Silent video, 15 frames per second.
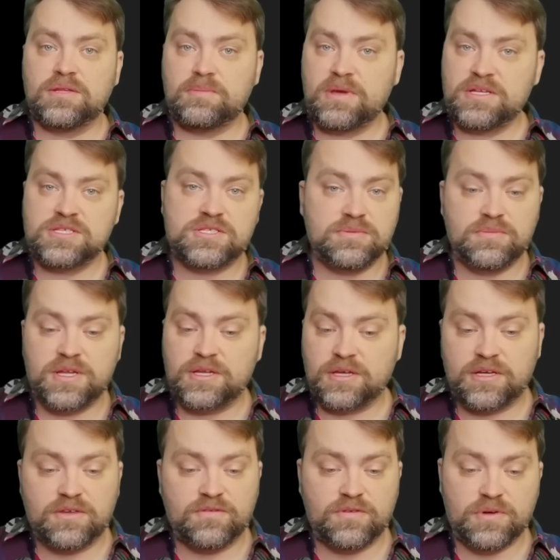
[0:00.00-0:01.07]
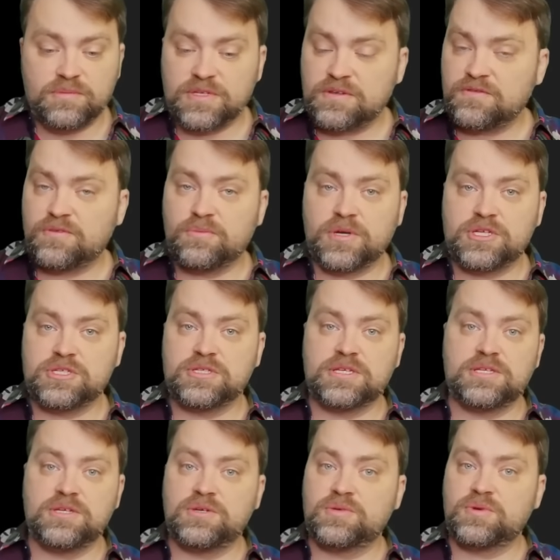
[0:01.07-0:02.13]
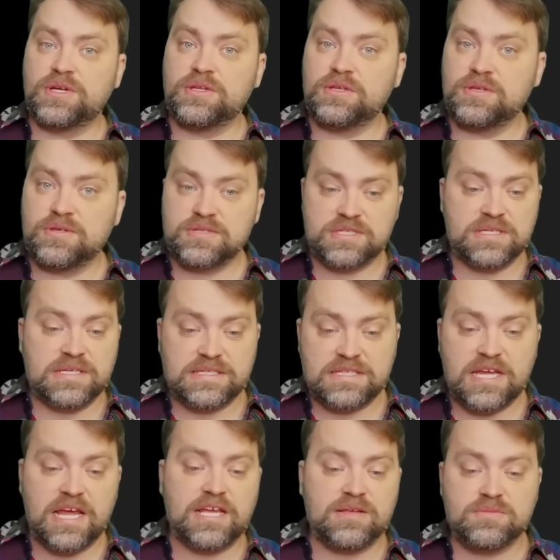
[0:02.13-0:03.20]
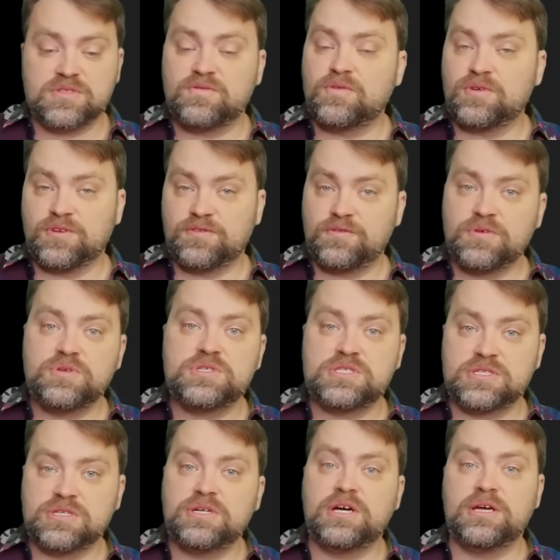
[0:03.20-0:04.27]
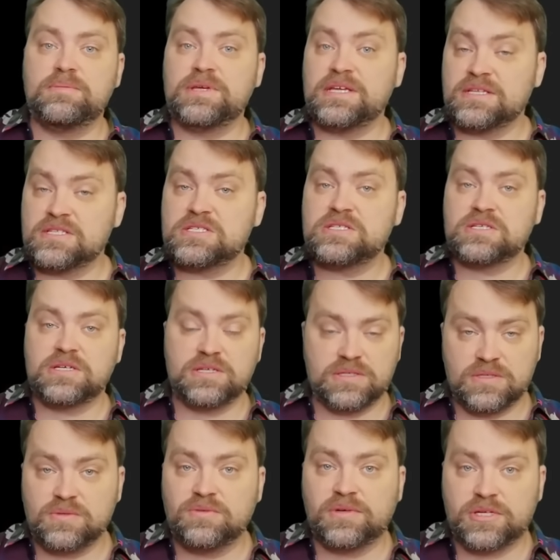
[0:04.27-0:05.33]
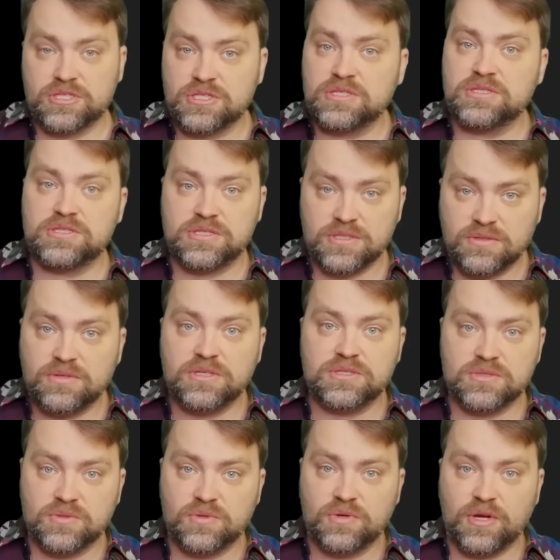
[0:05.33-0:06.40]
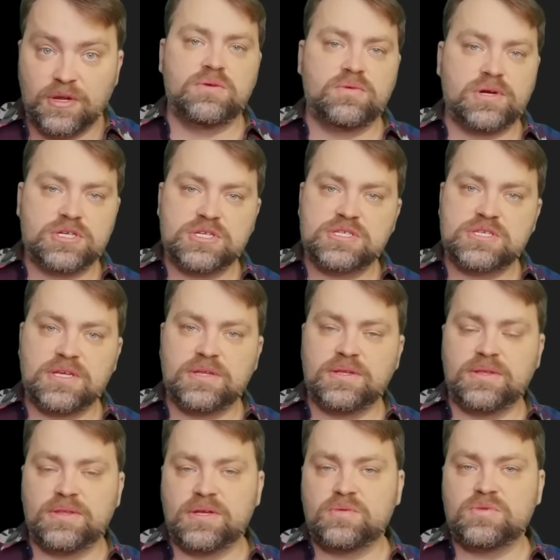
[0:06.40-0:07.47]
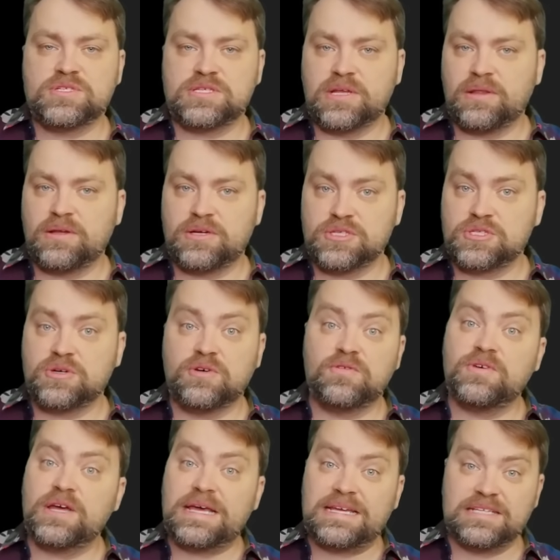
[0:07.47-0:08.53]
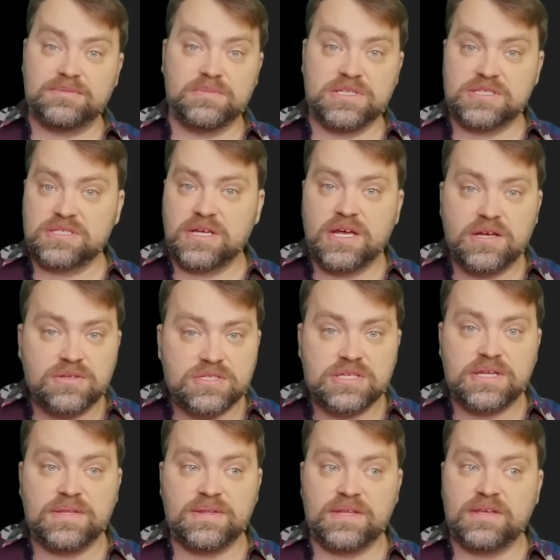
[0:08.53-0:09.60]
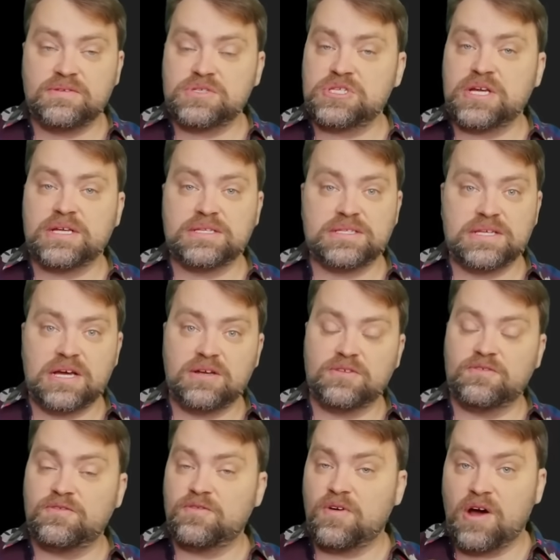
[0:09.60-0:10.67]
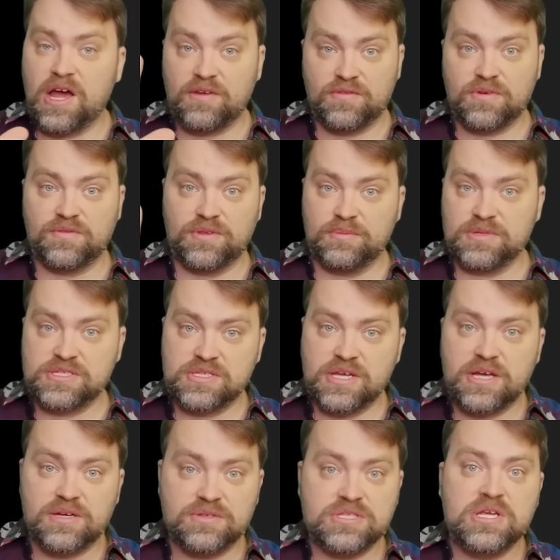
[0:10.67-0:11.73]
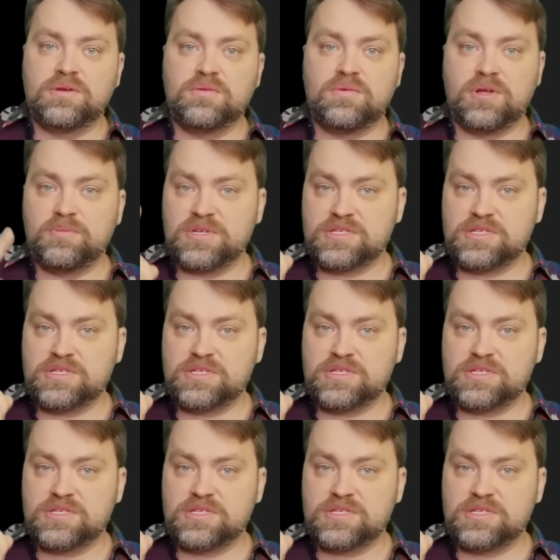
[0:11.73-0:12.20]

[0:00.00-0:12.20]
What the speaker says: The mainstream media confirmed the information that Ukraine used the ATACMS for the first time inside the Russian territory. Russia said that there was the launch of 8 missiles and they've shot down 5 of the missiles. One